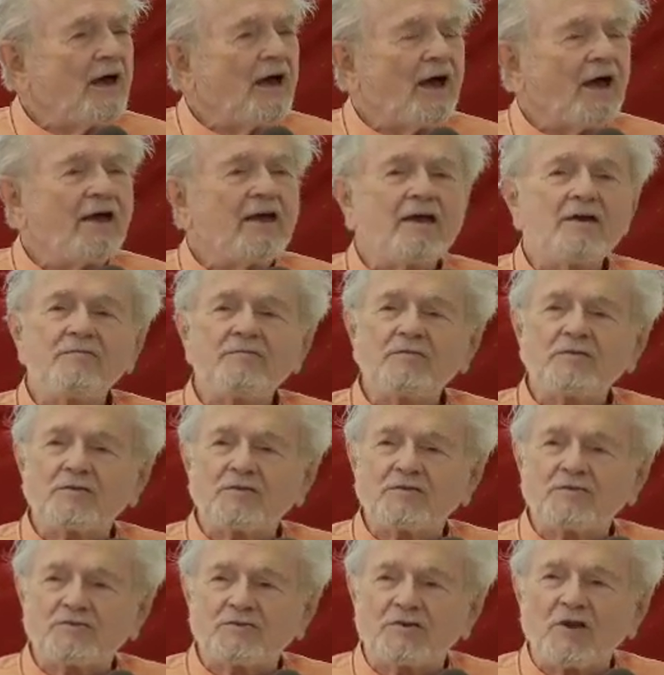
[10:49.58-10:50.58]
I haven't
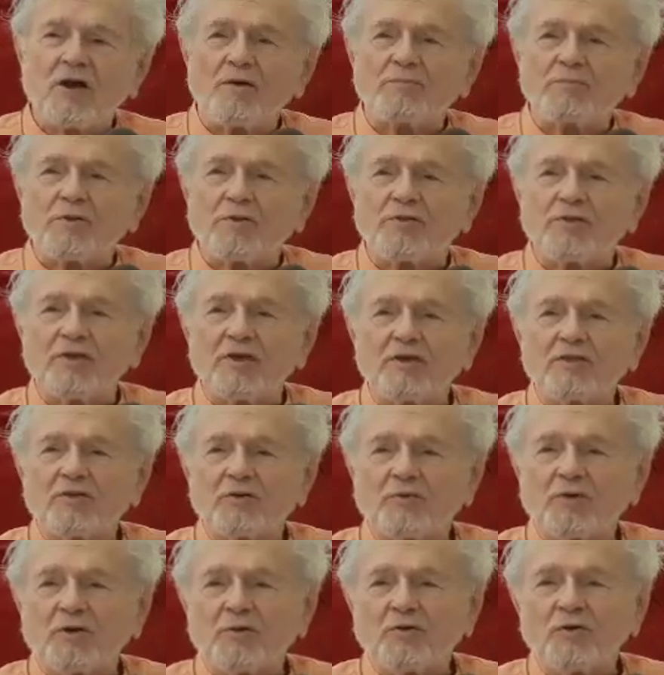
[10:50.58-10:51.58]
stopped to think
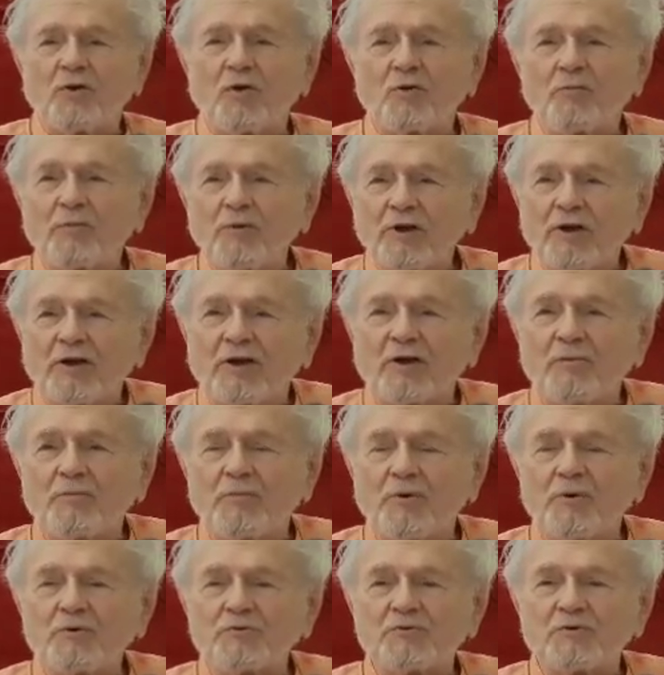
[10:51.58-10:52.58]
the way normally a
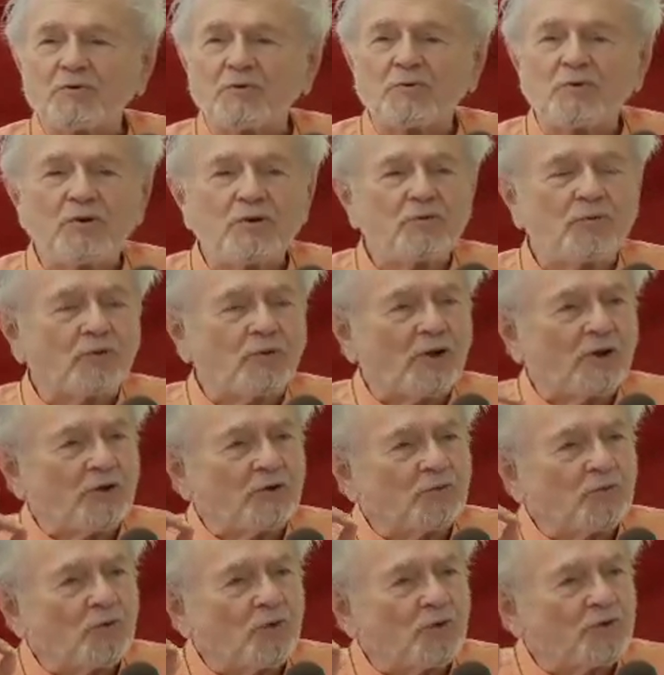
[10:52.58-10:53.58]
composer would. Well, I
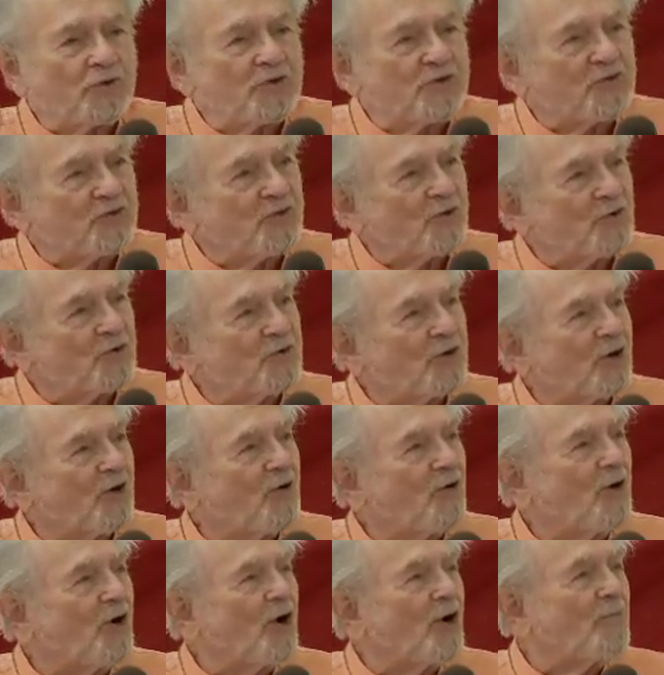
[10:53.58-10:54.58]
don't want this note to
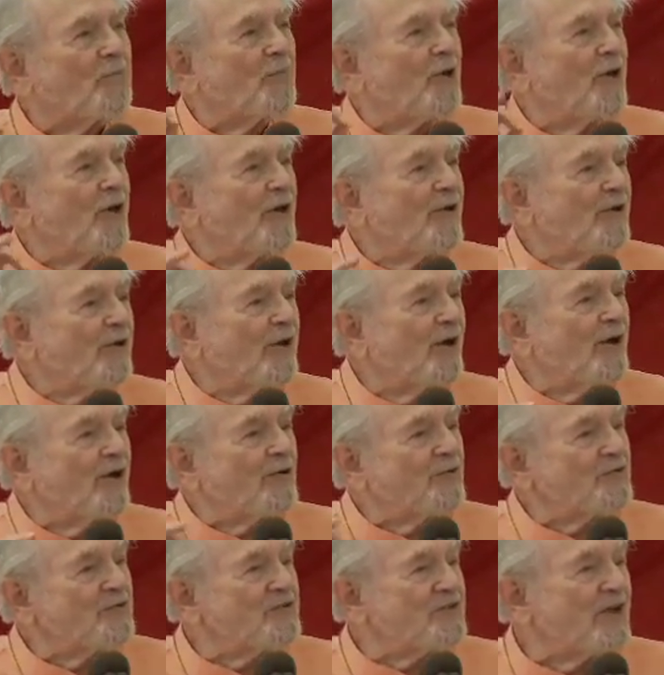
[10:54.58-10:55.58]
go up,
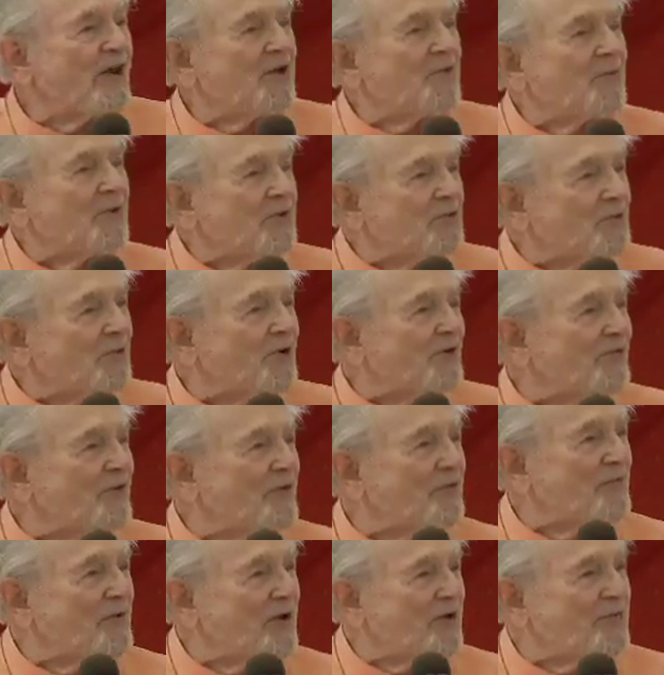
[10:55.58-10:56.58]
down, sideways, whatever
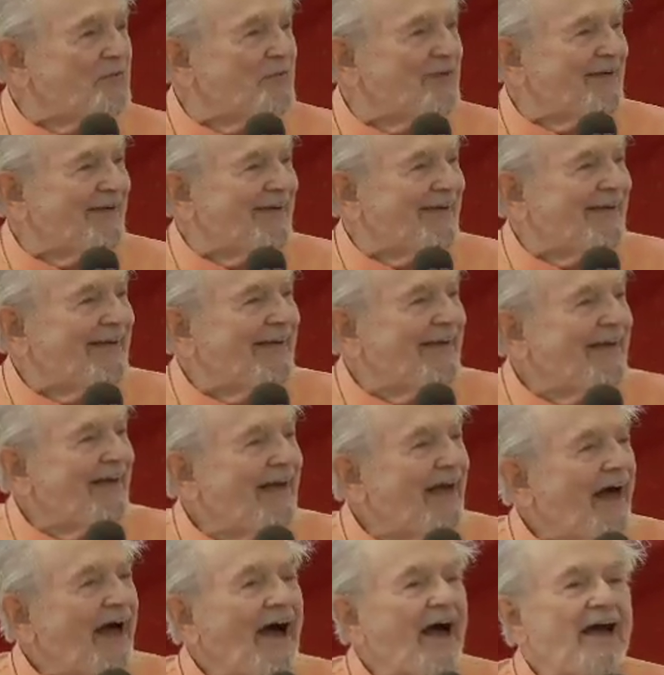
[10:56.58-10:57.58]
it might be.
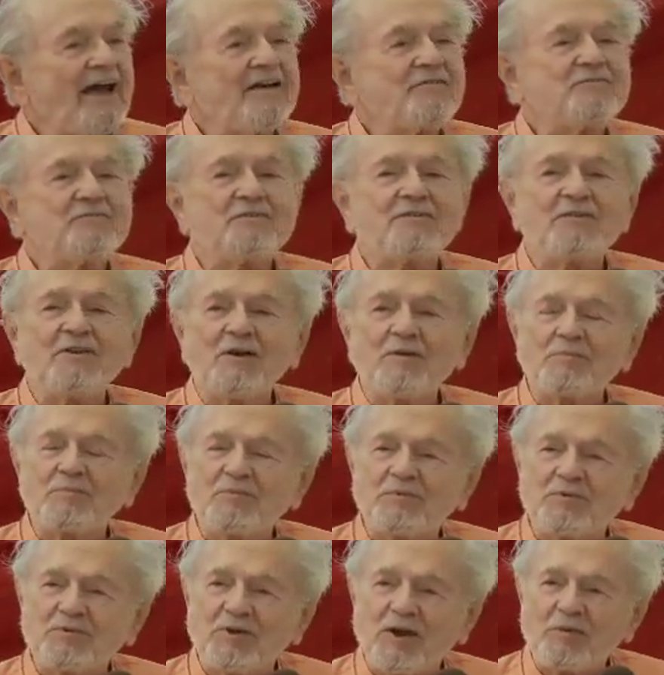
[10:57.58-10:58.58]
I haven't
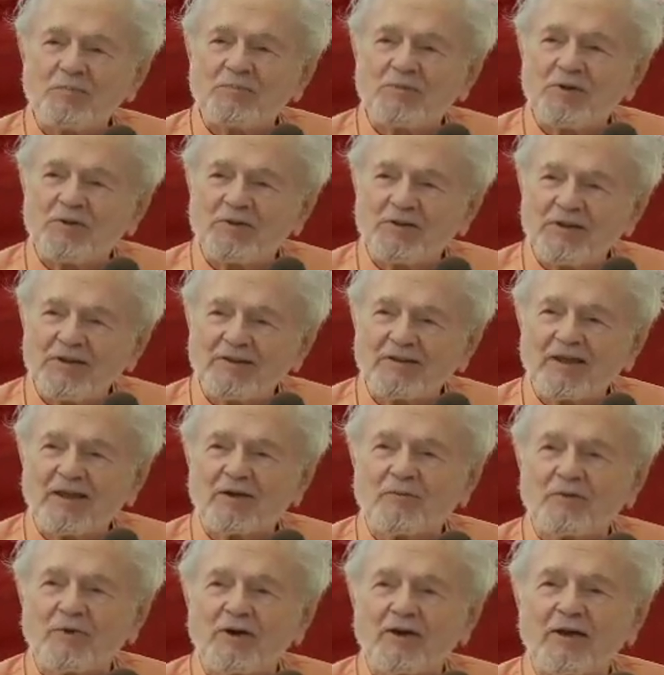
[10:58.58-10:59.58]
stopped to think
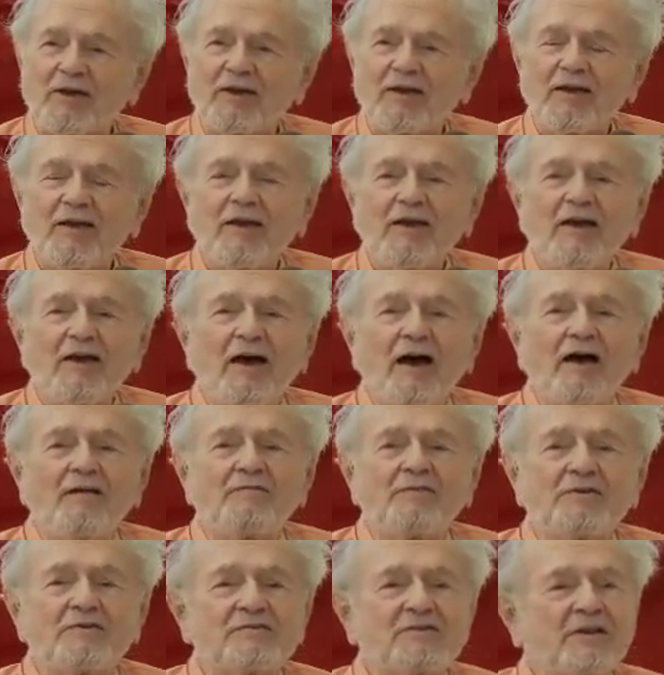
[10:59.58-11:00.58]
that way.
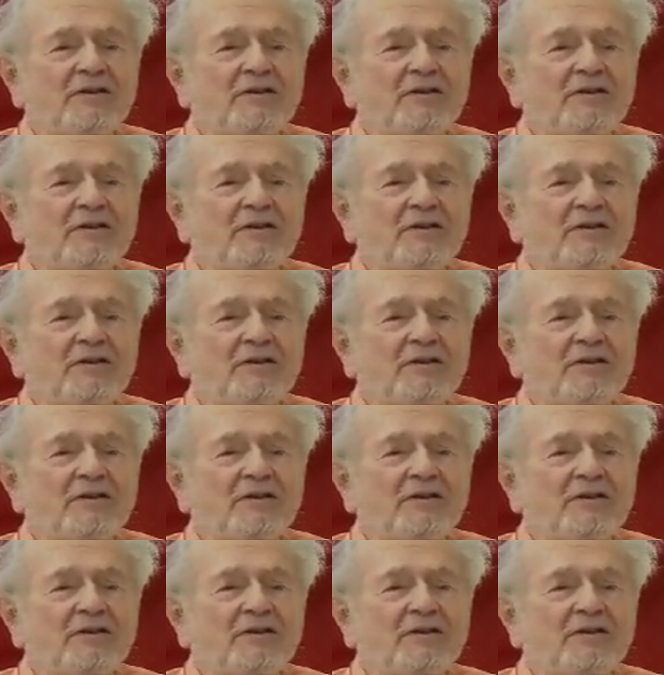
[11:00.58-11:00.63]
I've just